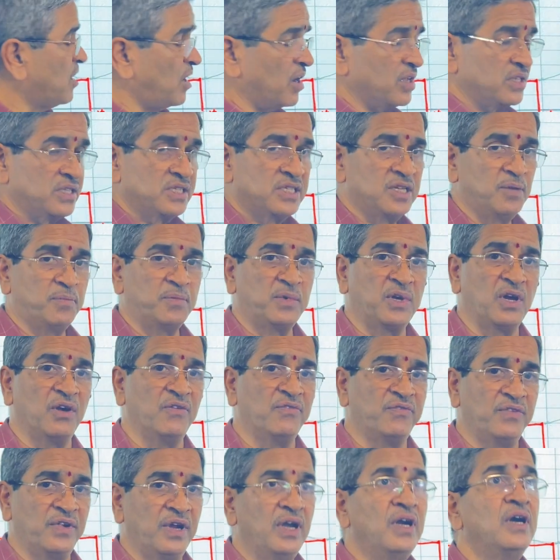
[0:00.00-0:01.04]
concept
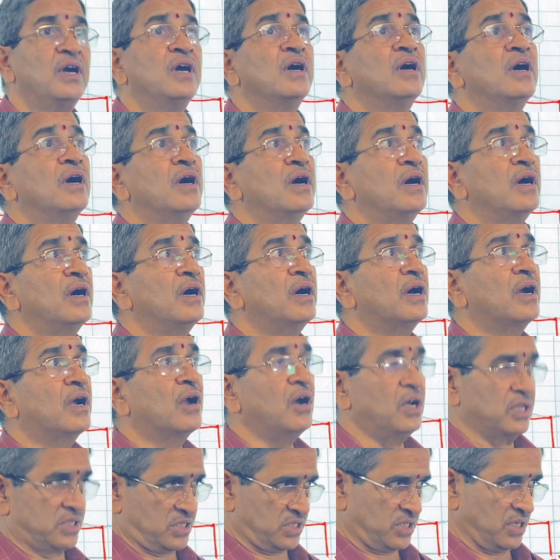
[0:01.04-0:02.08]
of
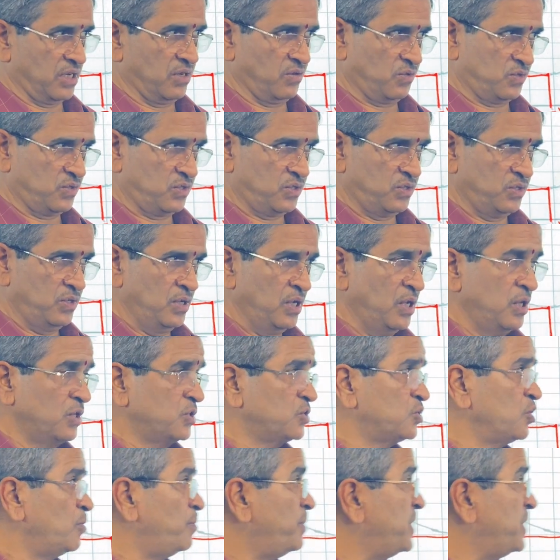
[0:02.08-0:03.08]
cost curves. So